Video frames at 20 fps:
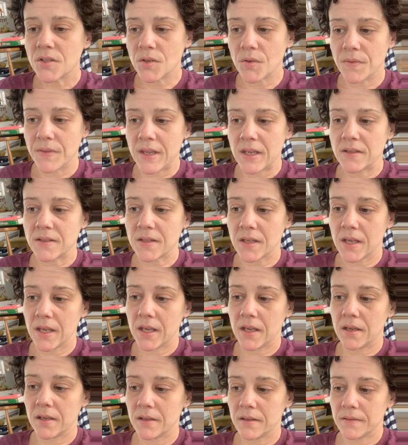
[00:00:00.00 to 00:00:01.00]
things
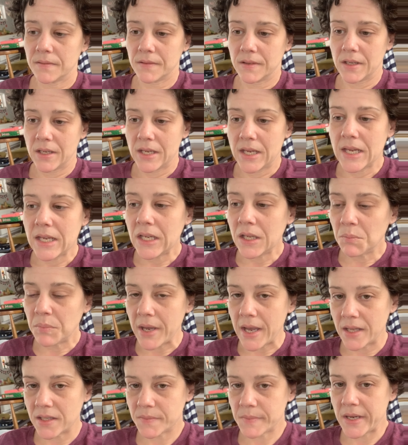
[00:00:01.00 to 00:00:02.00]
like heating
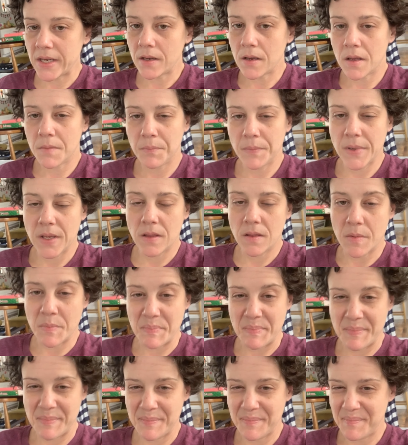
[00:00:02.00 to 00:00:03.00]
pads may not be the
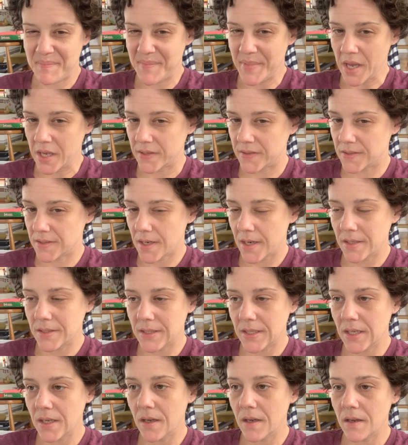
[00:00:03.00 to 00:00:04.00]
best
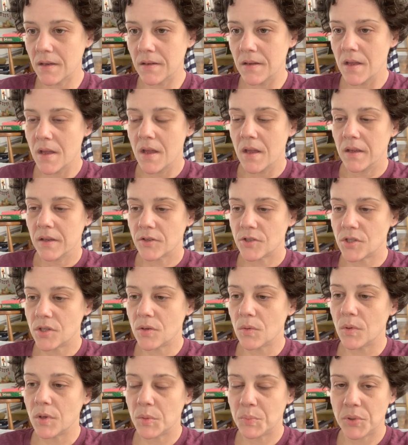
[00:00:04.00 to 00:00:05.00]
idea, because you
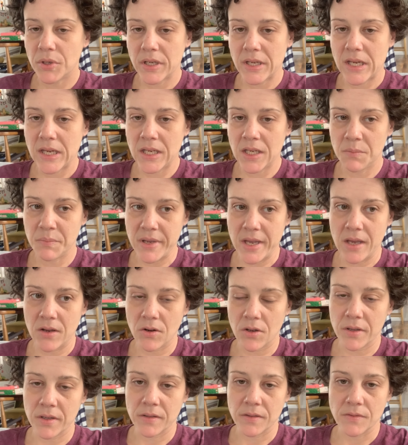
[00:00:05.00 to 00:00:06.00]
don't want to put a heating pad
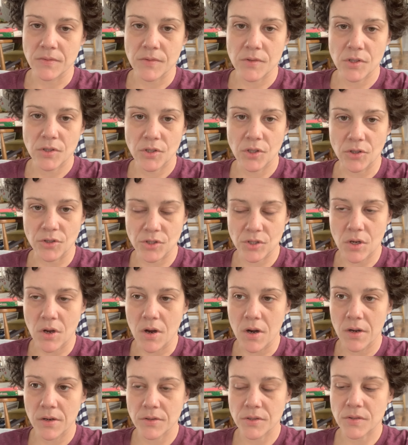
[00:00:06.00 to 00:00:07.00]
on your
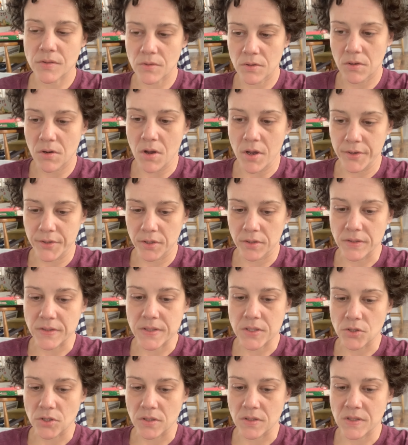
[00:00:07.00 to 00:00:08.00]
scars or on your
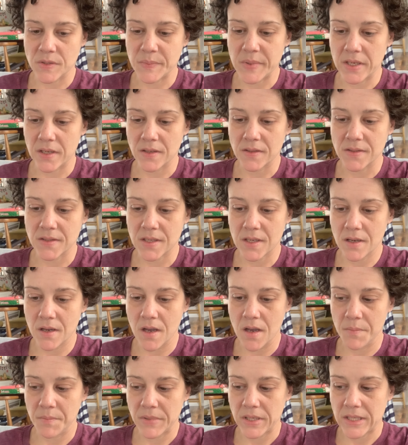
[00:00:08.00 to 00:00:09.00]
incisions, because
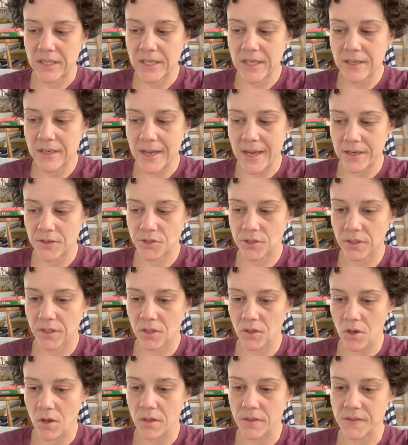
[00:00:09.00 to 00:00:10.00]
heat actually
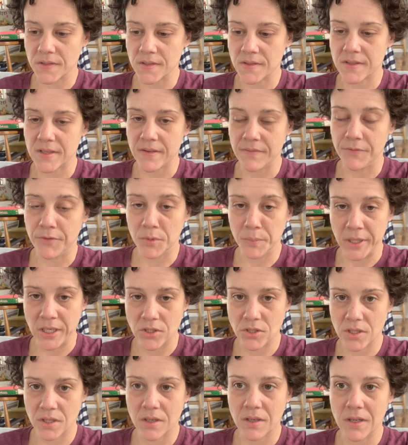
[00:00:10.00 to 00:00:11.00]
causes
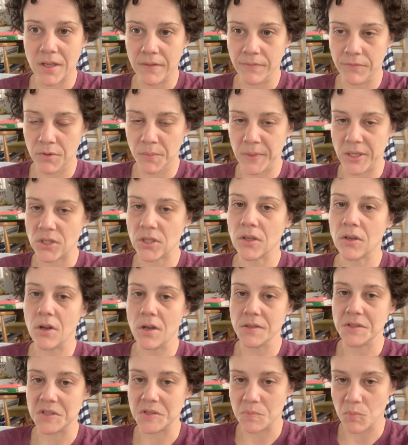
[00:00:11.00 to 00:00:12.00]
inflammation. Inflammation
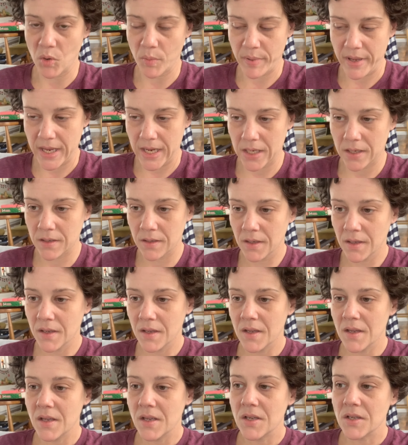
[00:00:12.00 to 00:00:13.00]
causes more pain.
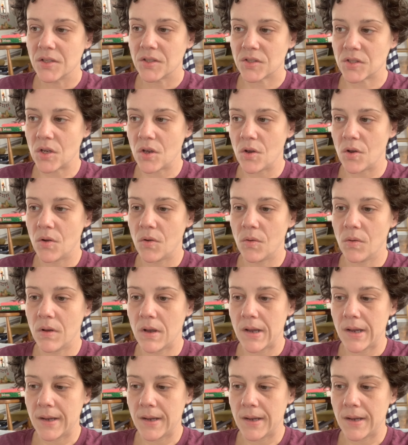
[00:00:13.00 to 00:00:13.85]
So,